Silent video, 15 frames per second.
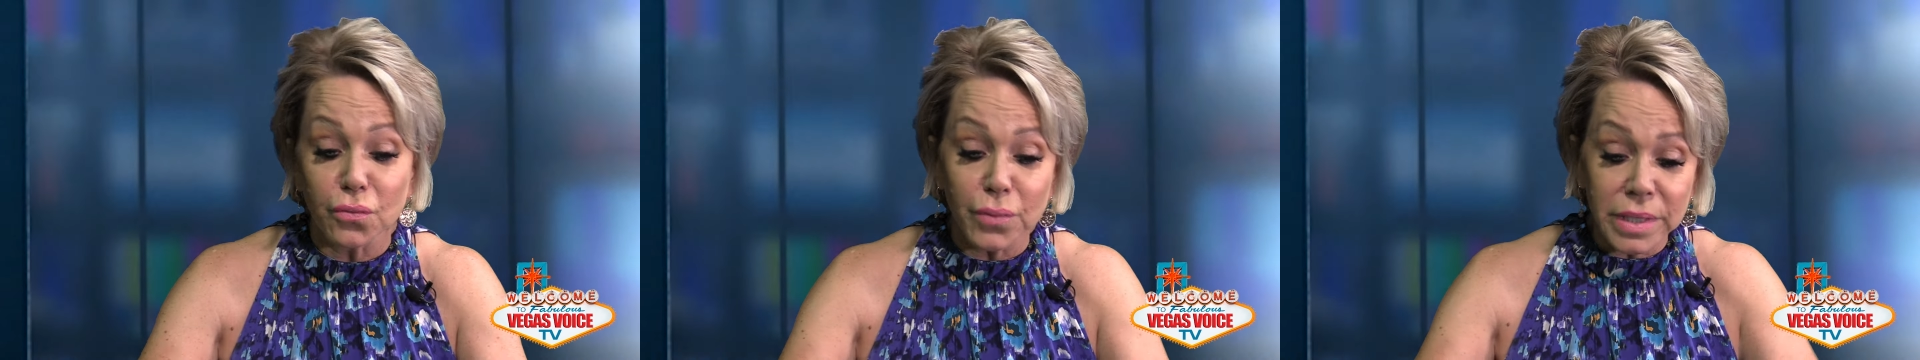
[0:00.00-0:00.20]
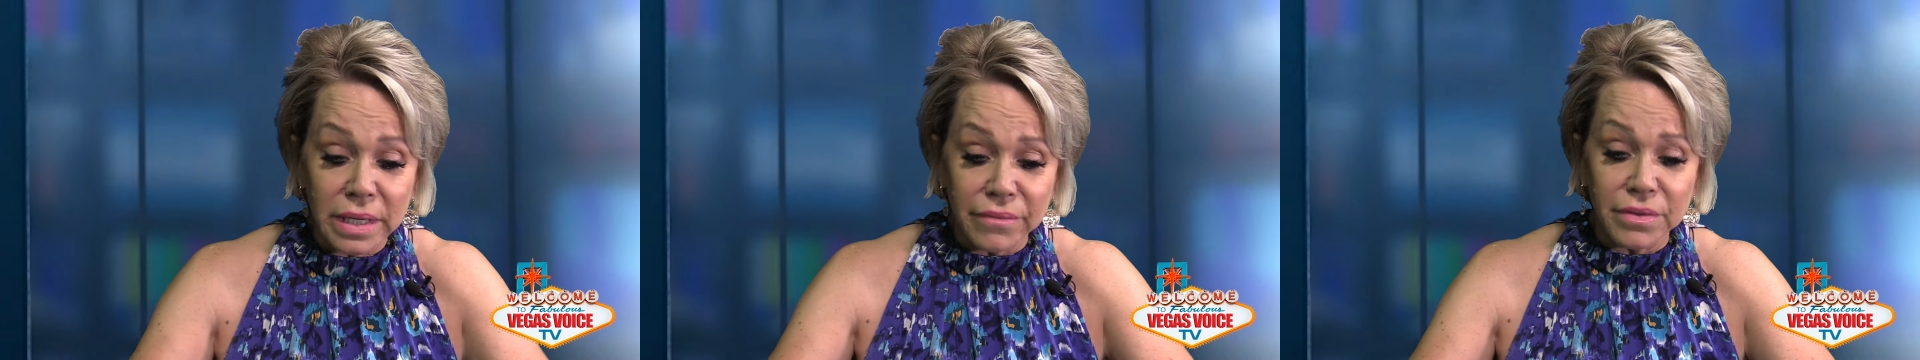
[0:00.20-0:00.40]

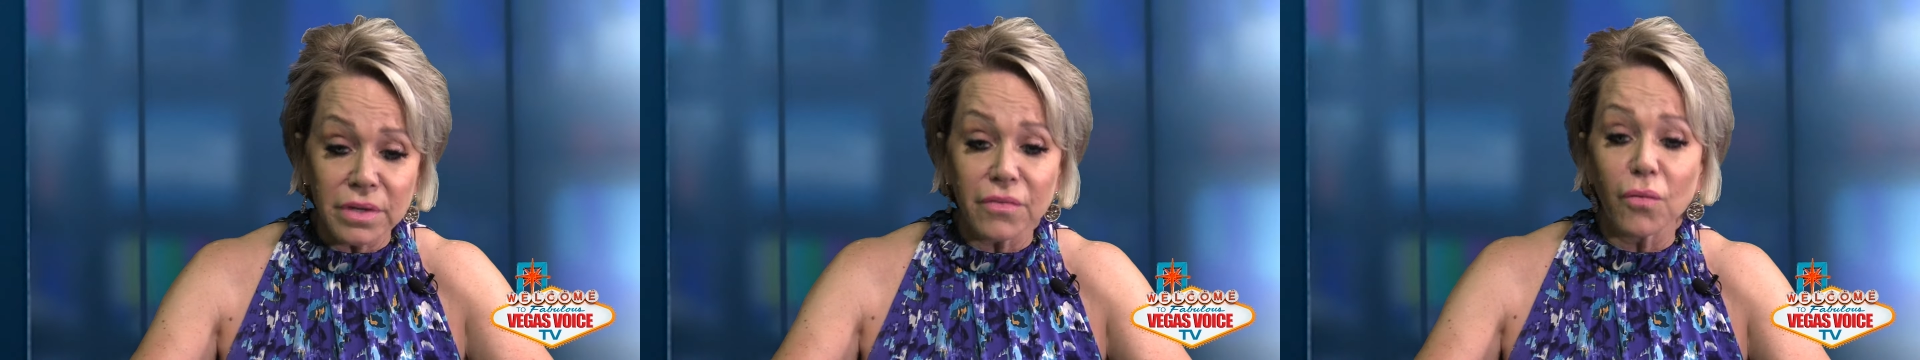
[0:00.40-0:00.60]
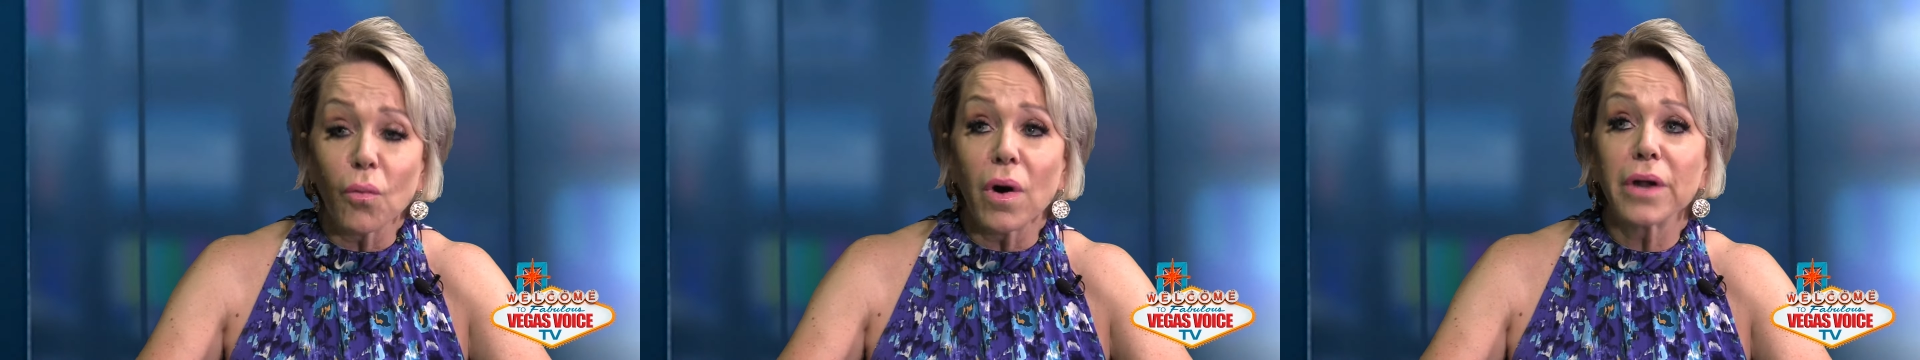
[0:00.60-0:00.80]
We have
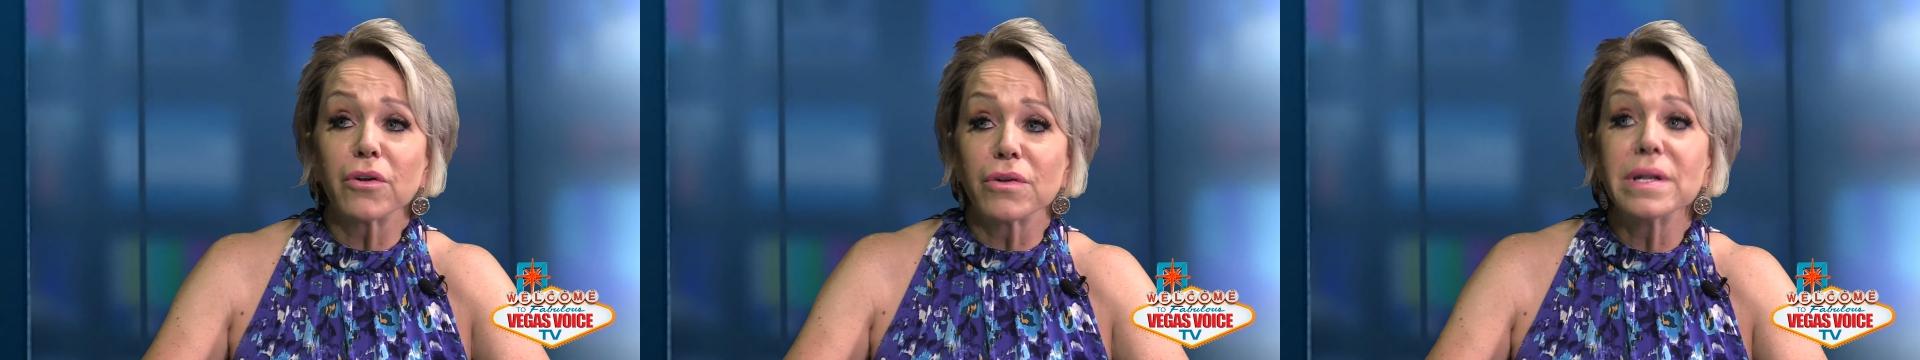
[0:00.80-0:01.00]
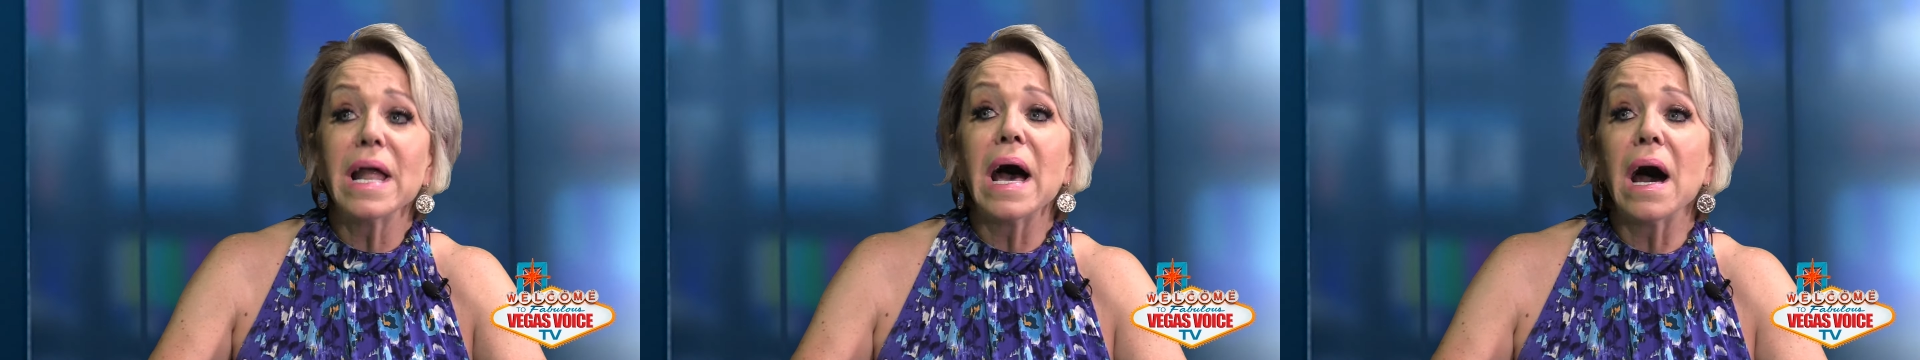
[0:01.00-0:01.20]
enough
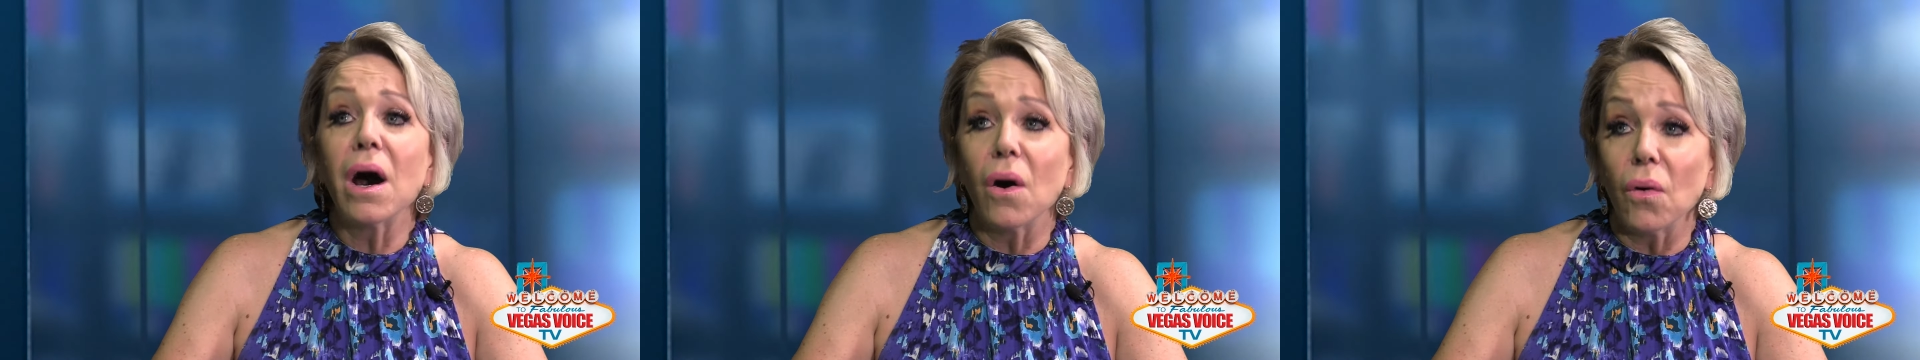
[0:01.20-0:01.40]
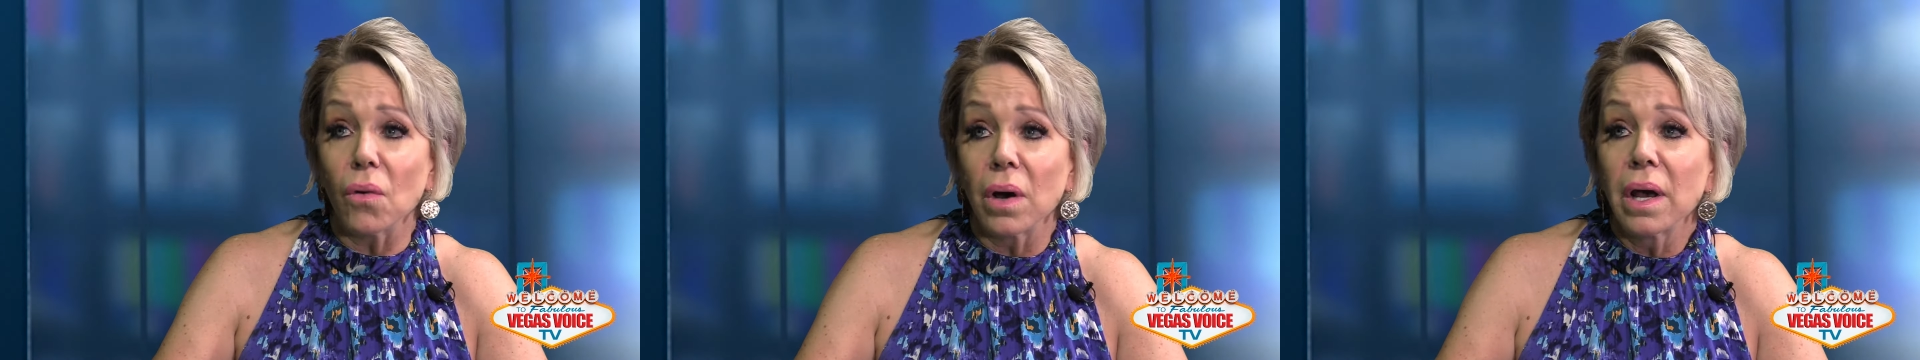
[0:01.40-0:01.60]
water now.